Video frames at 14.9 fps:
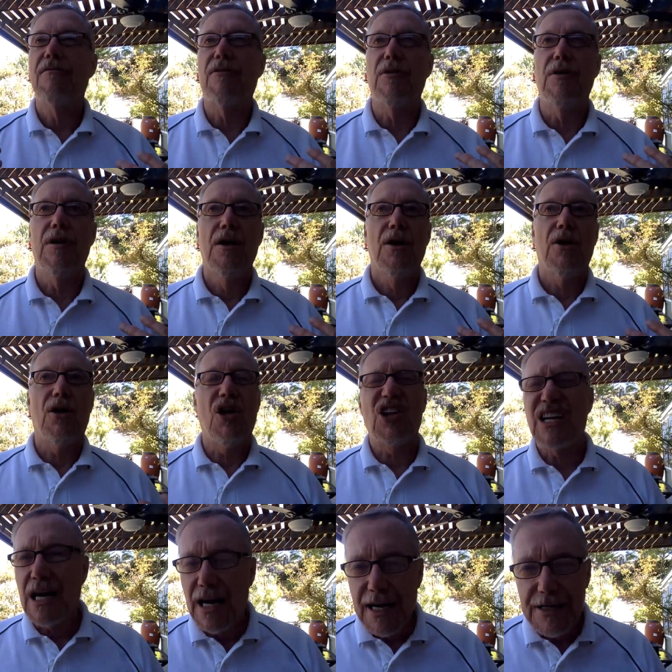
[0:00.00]
for
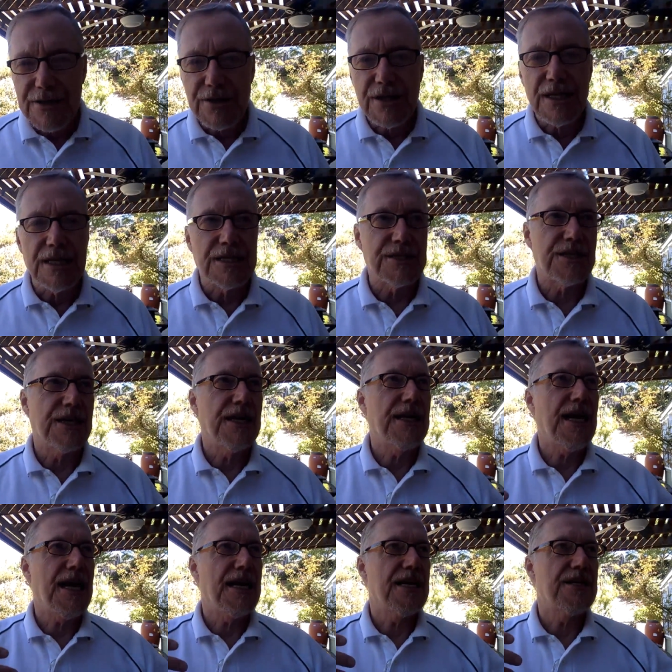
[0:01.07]
all kinds of things, and
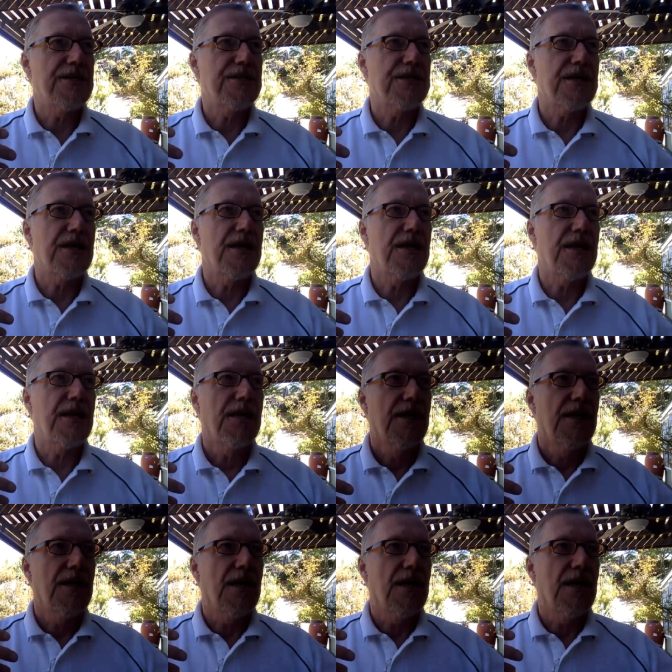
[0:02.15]
it has uh,